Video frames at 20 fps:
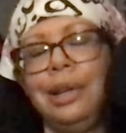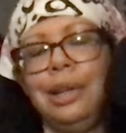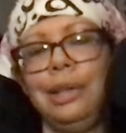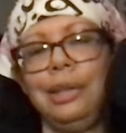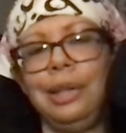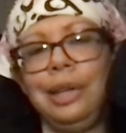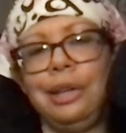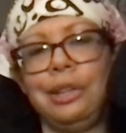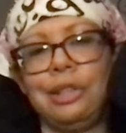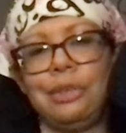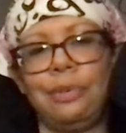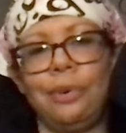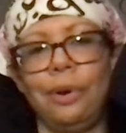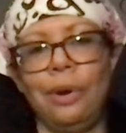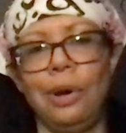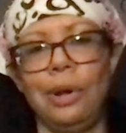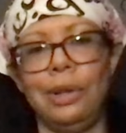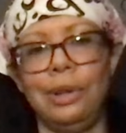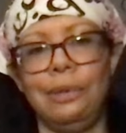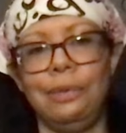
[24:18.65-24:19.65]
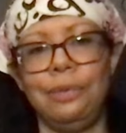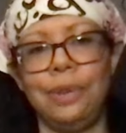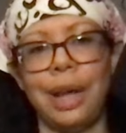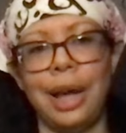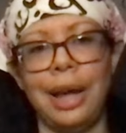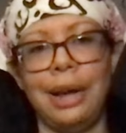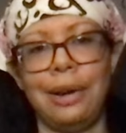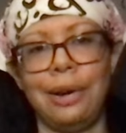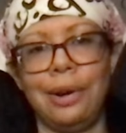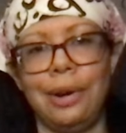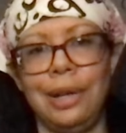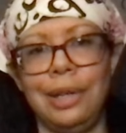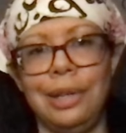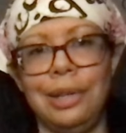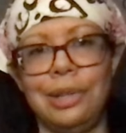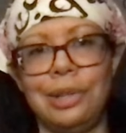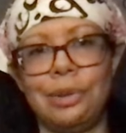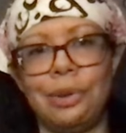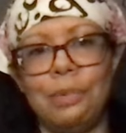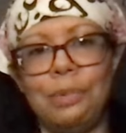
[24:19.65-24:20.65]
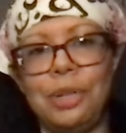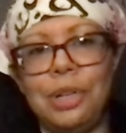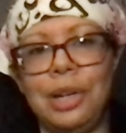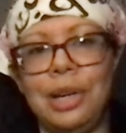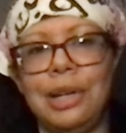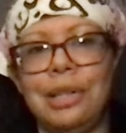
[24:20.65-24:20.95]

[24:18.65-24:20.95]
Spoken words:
Links for all of that are in the description.